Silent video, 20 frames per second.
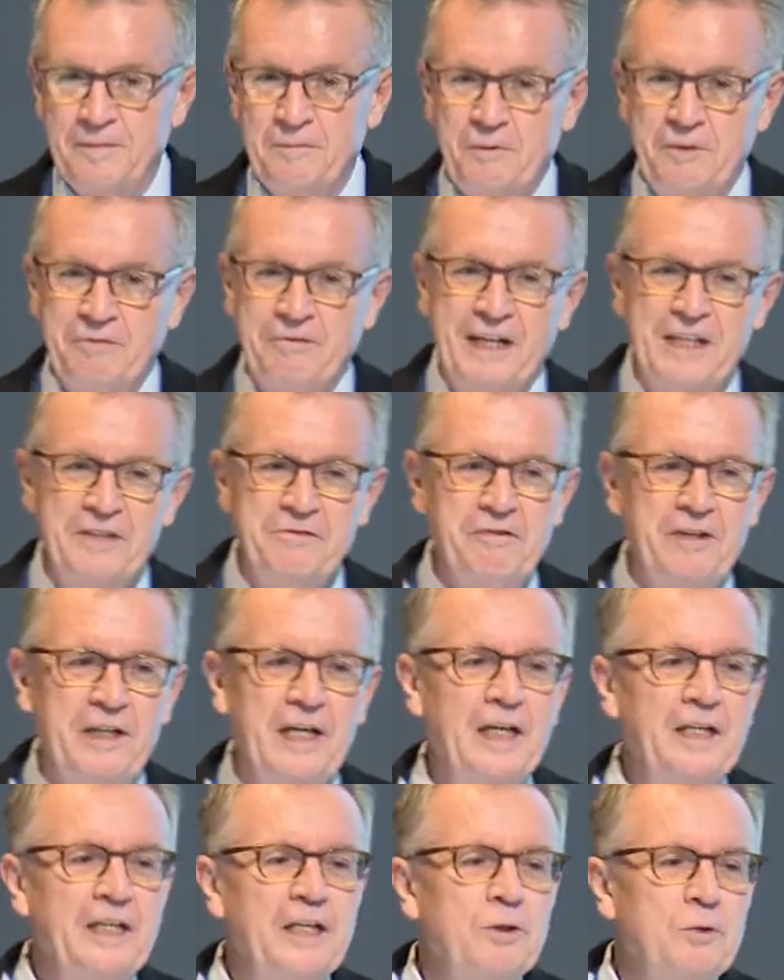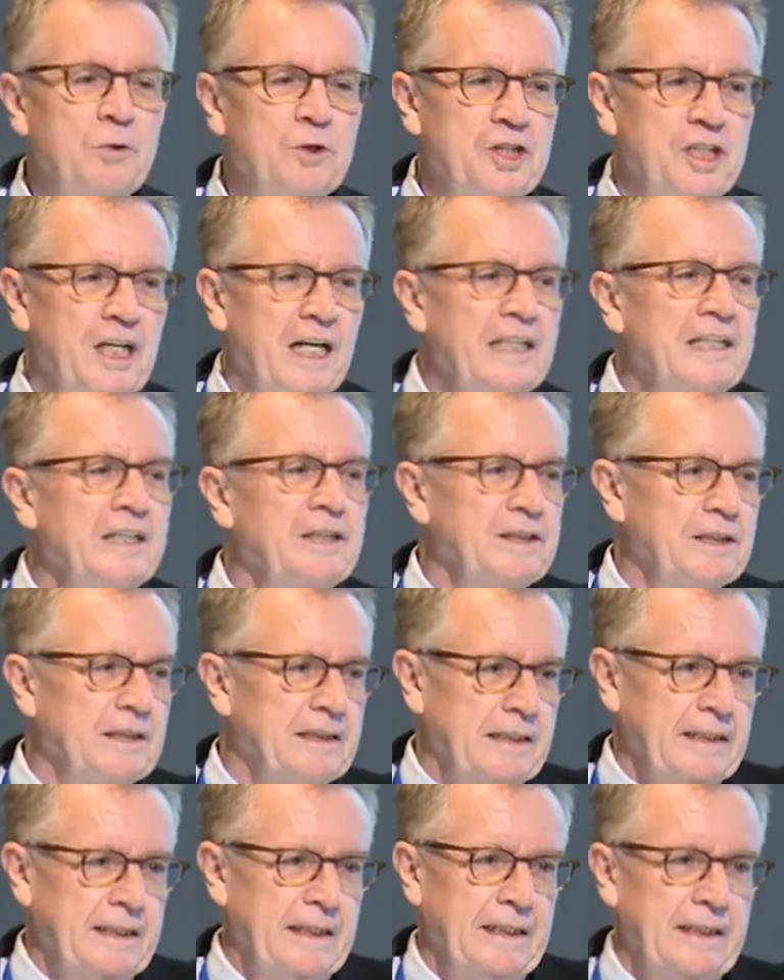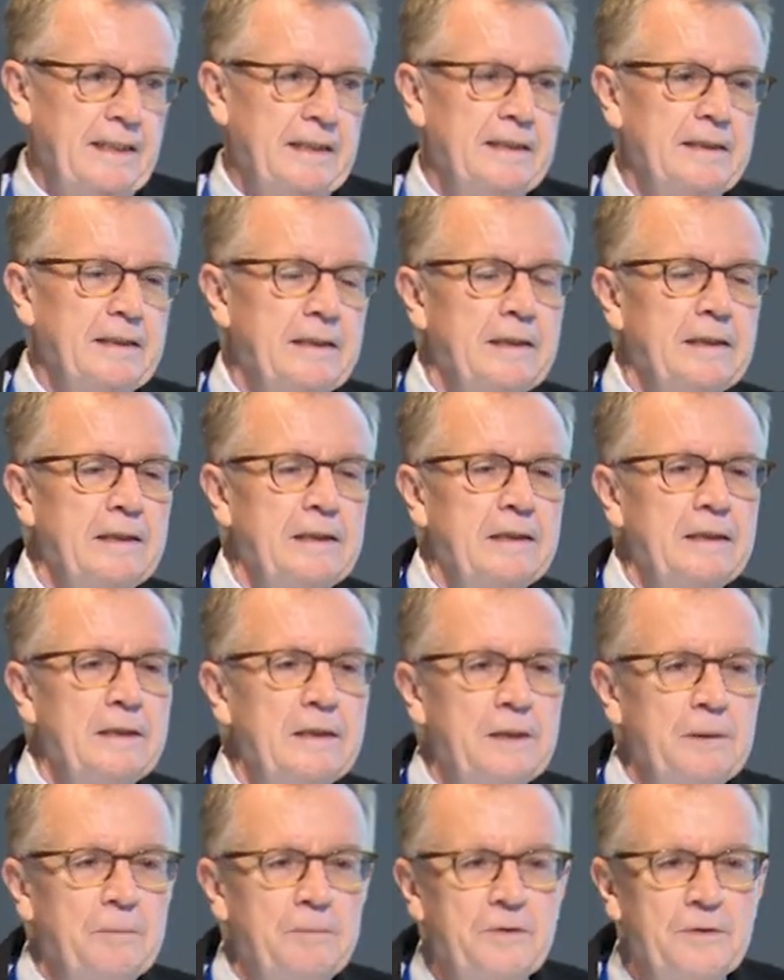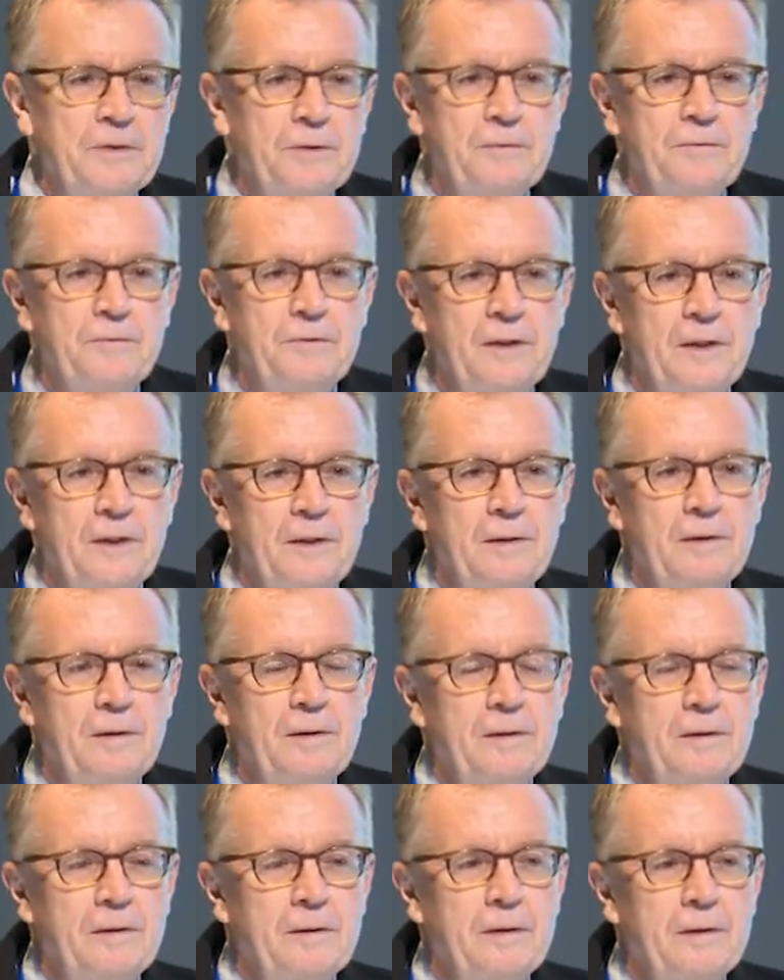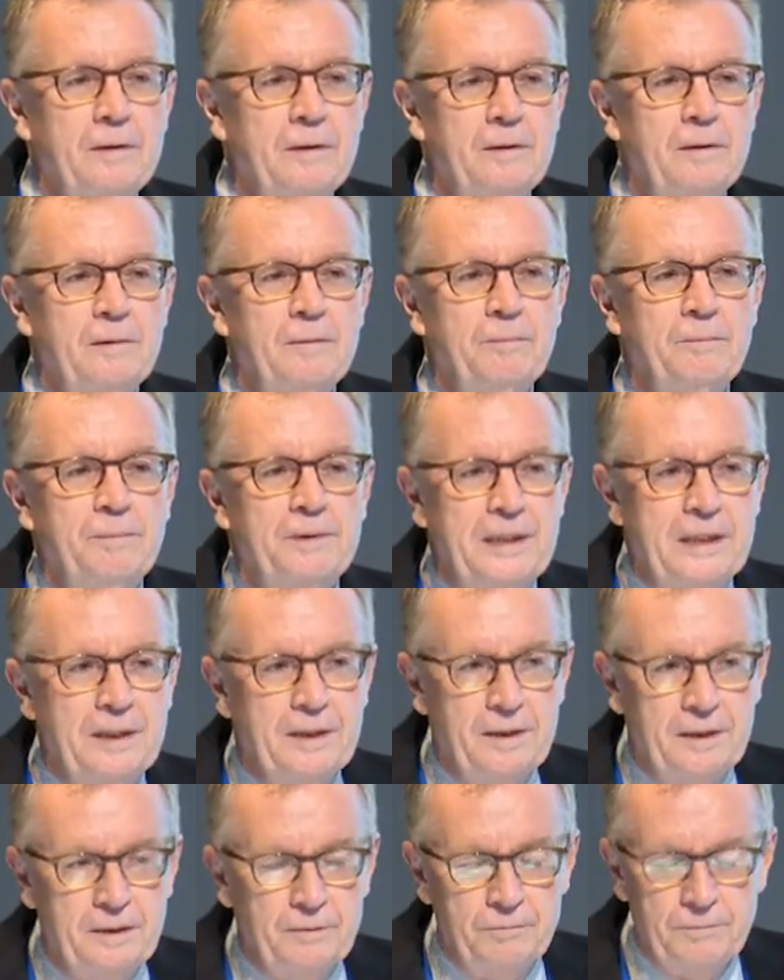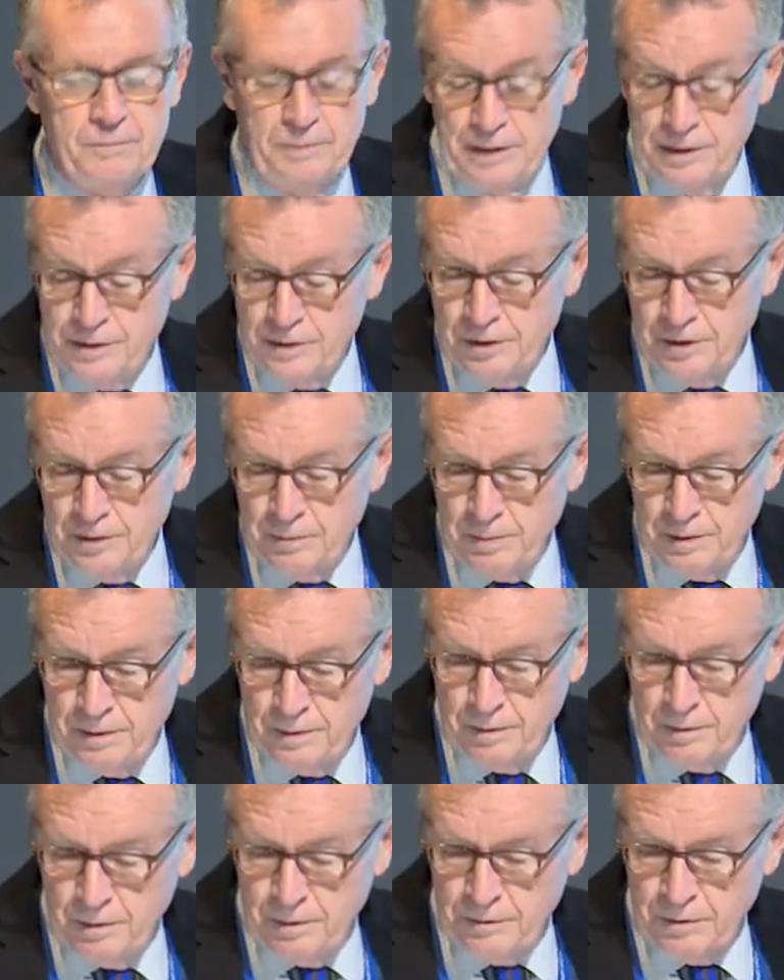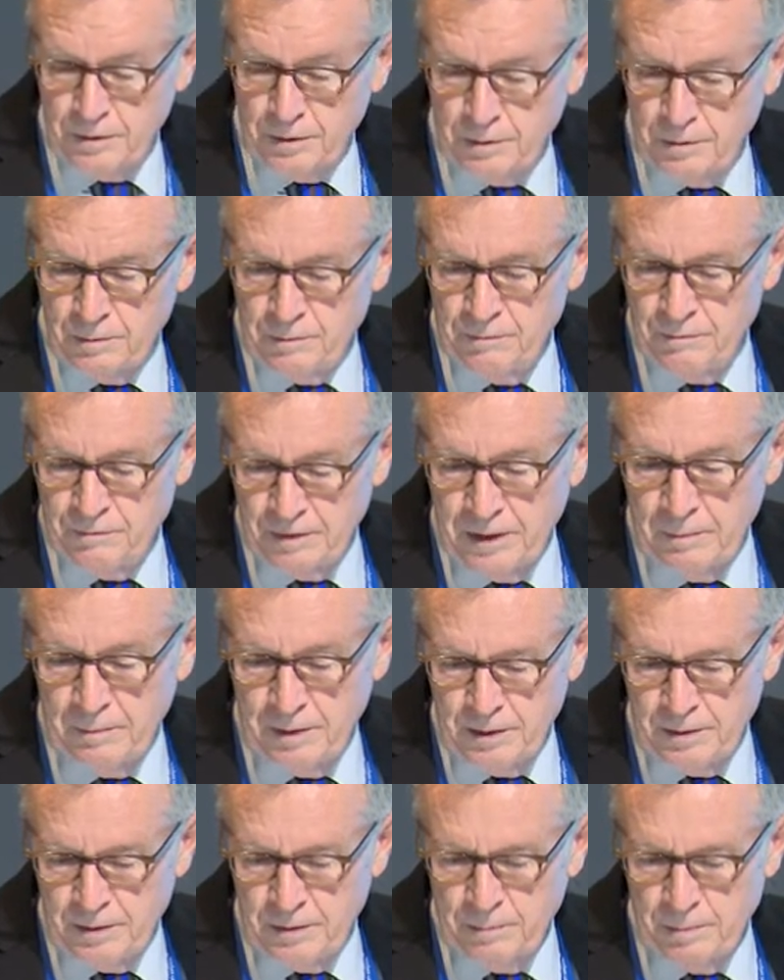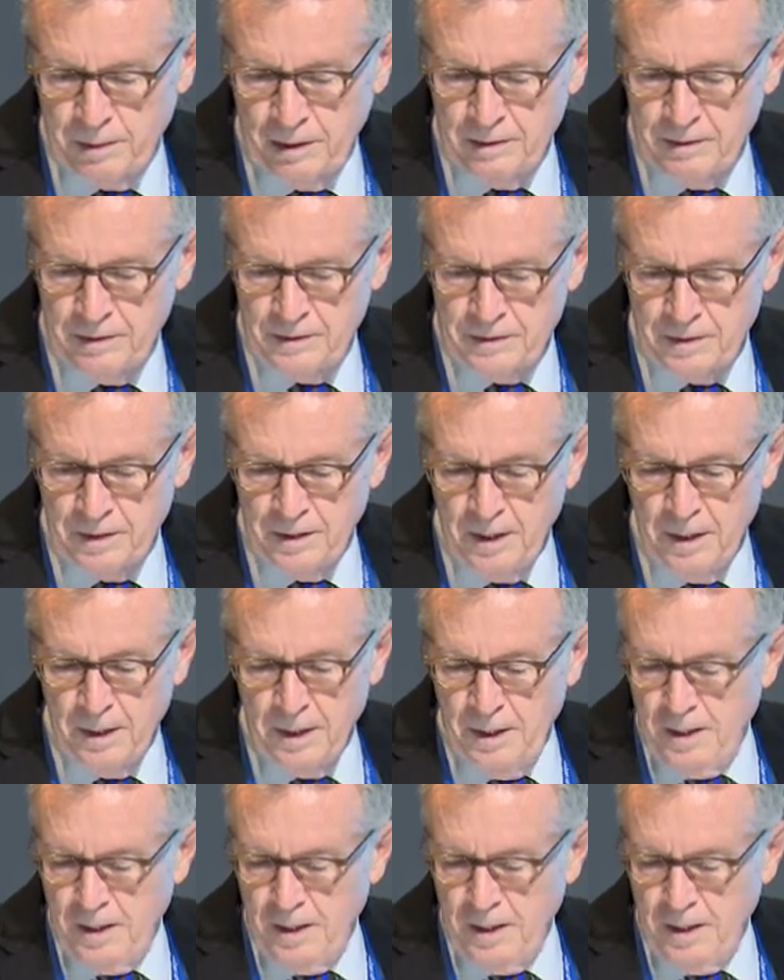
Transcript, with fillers: We face very unequal challenges ahead in terms of, particularly in research, but also very much on policy.